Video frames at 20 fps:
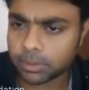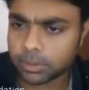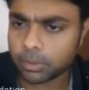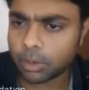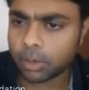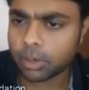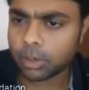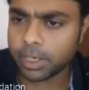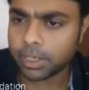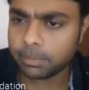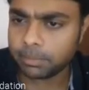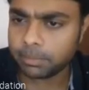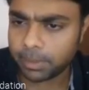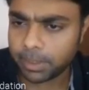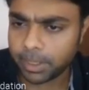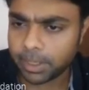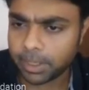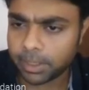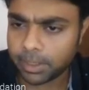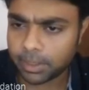which is
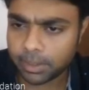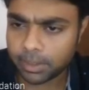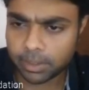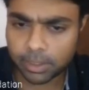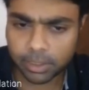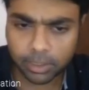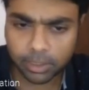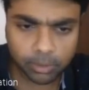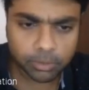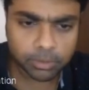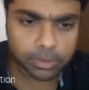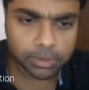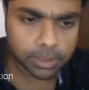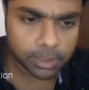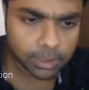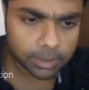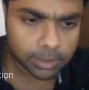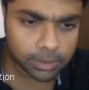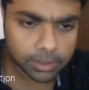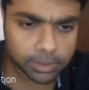non-NPA
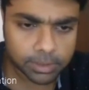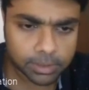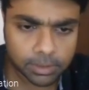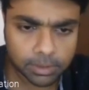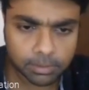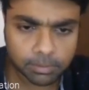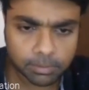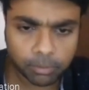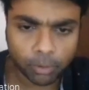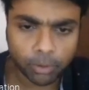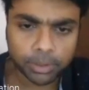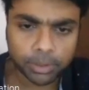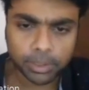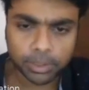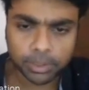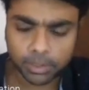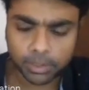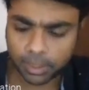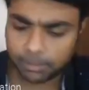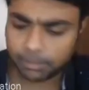accounts at this
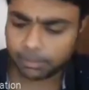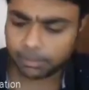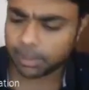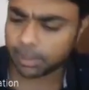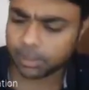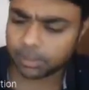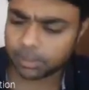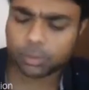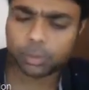point in time,